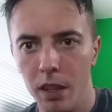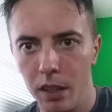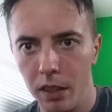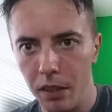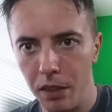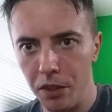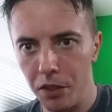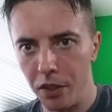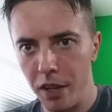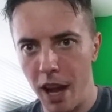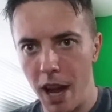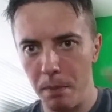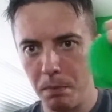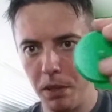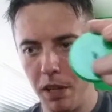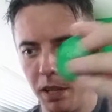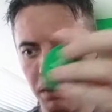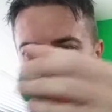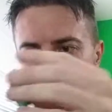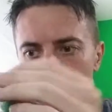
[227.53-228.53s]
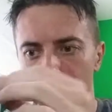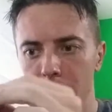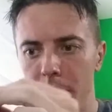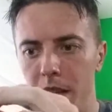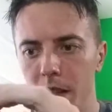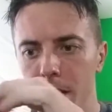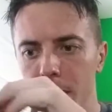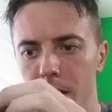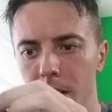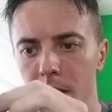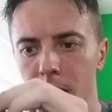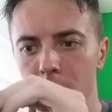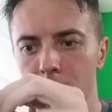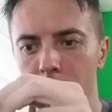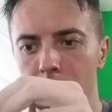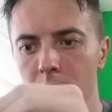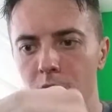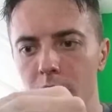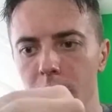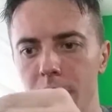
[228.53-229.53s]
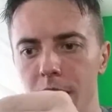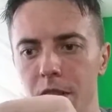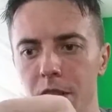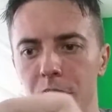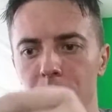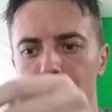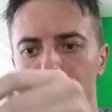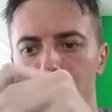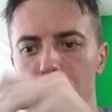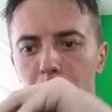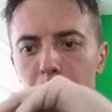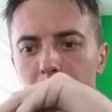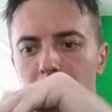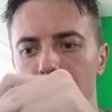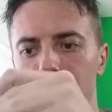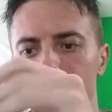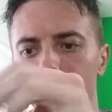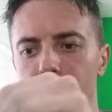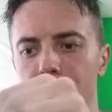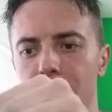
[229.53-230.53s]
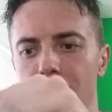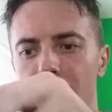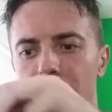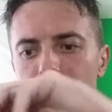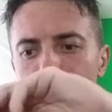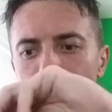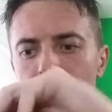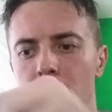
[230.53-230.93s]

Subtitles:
get your cap thing back, and then you screw it back on there.